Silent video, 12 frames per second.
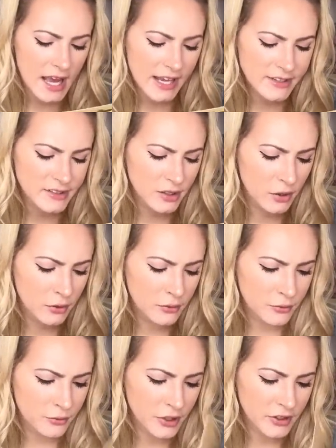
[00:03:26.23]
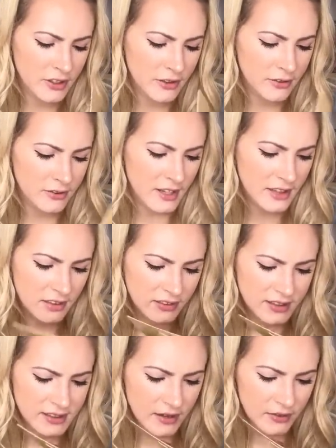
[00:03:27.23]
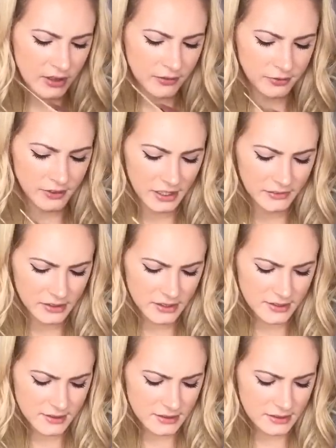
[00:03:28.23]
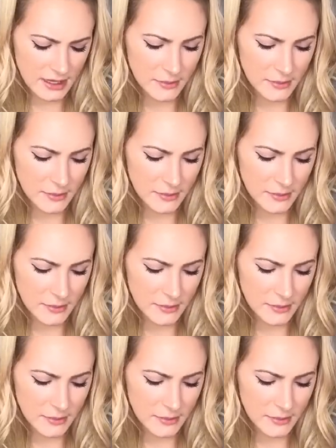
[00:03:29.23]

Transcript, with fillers: I don't really think that these have any flavors.